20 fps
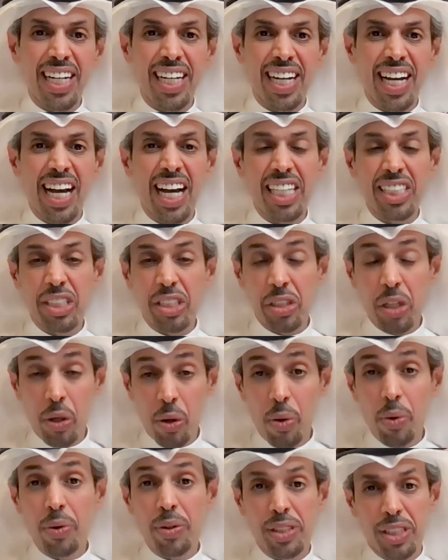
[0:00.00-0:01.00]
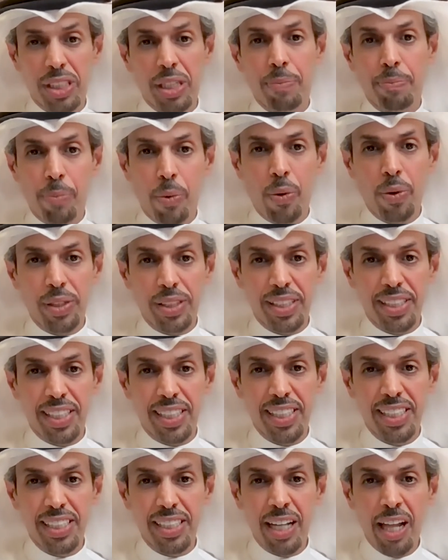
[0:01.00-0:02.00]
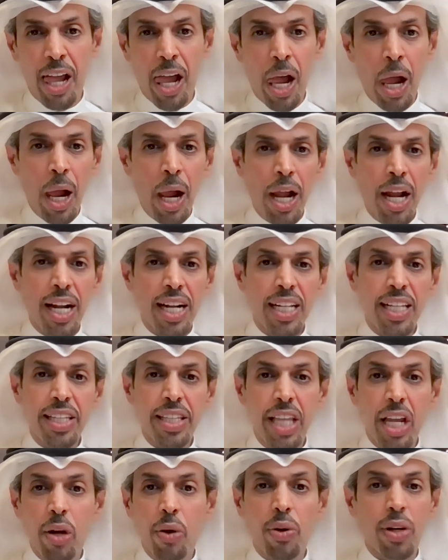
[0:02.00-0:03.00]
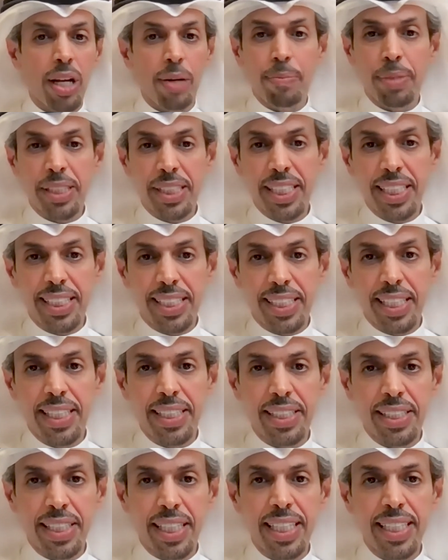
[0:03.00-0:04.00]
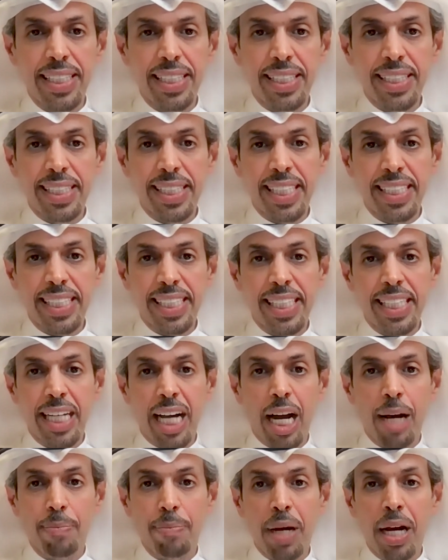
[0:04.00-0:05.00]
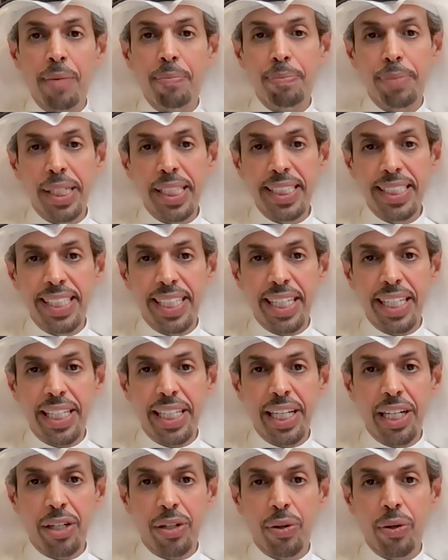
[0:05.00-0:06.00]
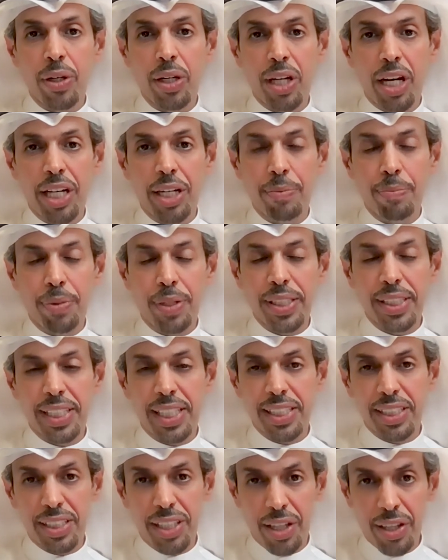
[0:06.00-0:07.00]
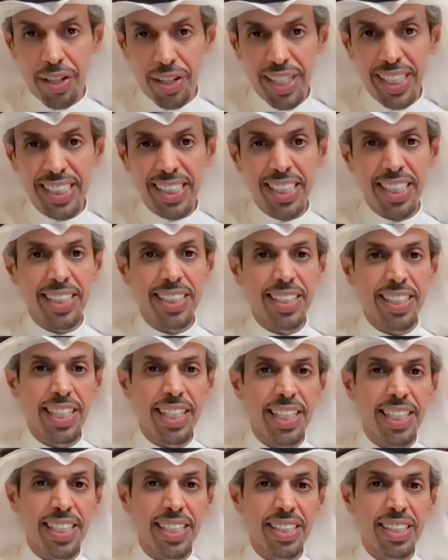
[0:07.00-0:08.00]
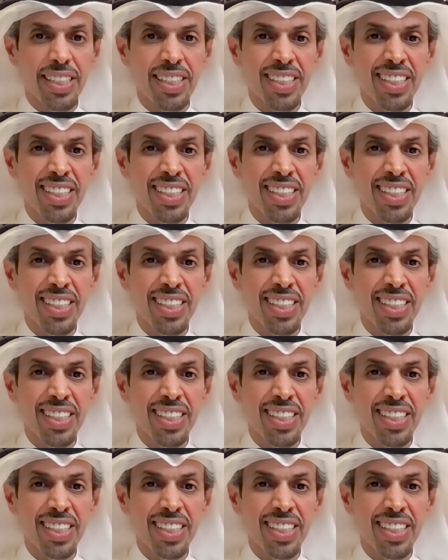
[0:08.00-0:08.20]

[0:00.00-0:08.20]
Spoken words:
has long supported the local businesses in setting up and building their online presence in the recent years.